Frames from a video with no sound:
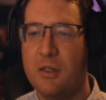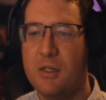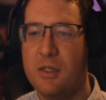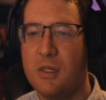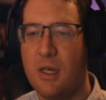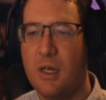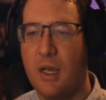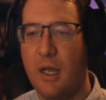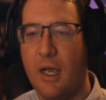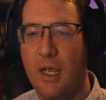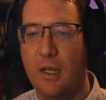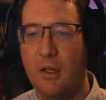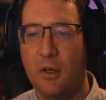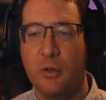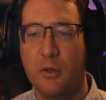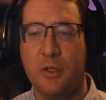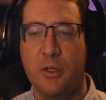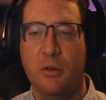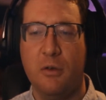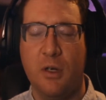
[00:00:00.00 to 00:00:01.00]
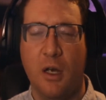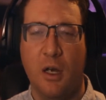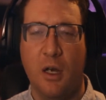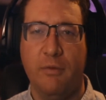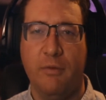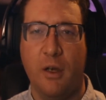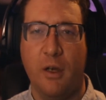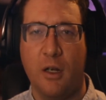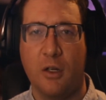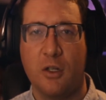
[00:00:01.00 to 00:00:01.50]
at OQConf on
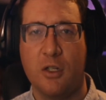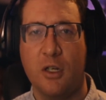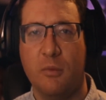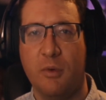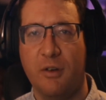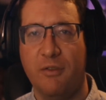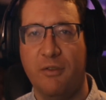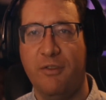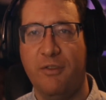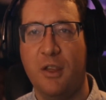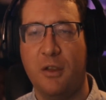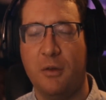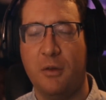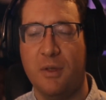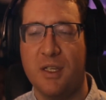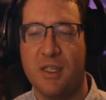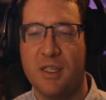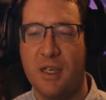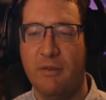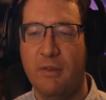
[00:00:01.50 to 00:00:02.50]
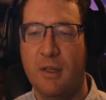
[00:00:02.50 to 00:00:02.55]
October 5th through the 7th.